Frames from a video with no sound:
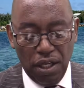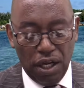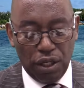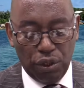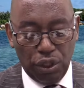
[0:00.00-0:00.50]

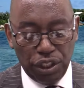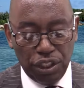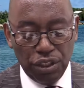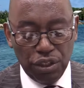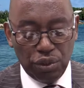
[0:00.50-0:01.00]

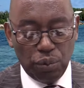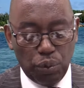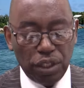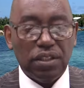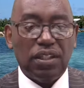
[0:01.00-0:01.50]
according to
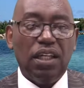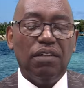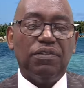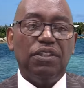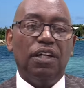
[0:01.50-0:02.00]
what they
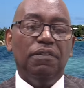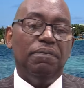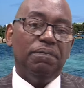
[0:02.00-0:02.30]
have done.